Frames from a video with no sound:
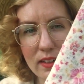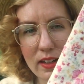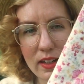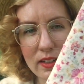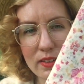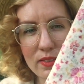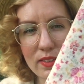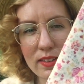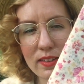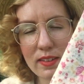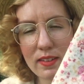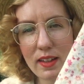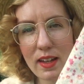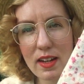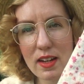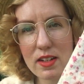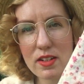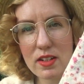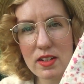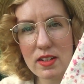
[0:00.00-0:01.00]
kind of a
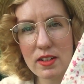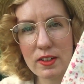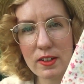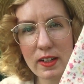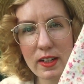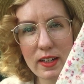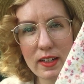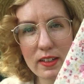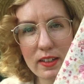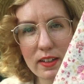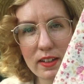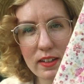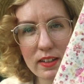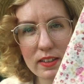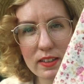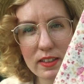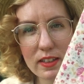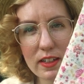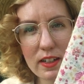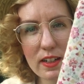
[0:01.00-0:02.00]
sagey green
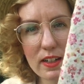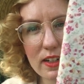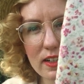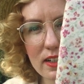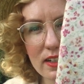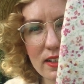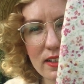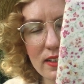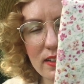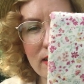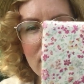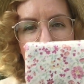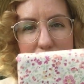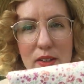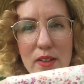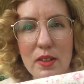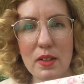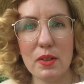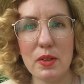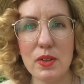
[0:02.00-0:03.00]
color,
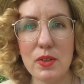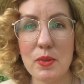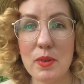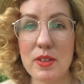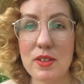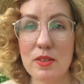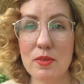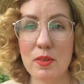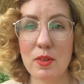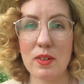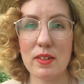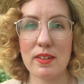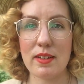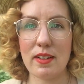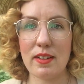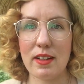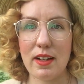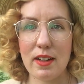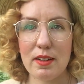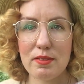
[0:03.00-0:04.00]
which of course
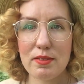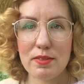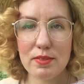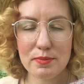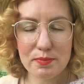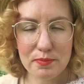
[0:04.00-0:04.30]
I love.